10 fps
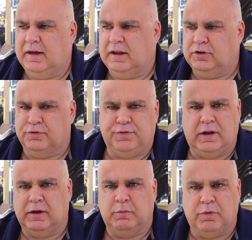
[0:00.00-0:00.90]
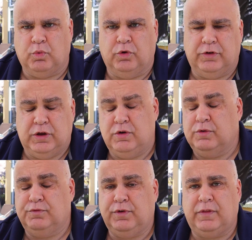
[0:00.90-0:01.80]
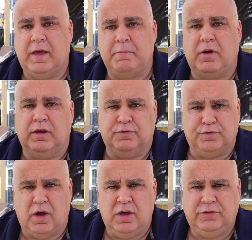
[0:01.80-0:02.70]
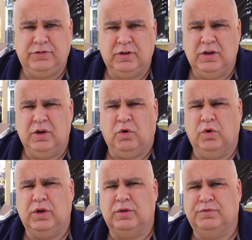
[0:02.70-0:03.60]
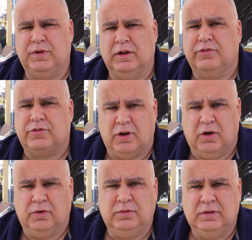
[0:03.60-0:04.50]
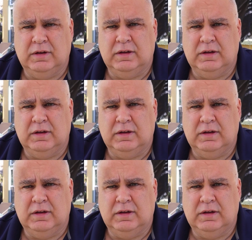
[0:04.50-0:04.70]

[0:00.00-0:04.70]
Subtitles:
and you're filling it with water, you can fill that bucket fast or you can fill it slow.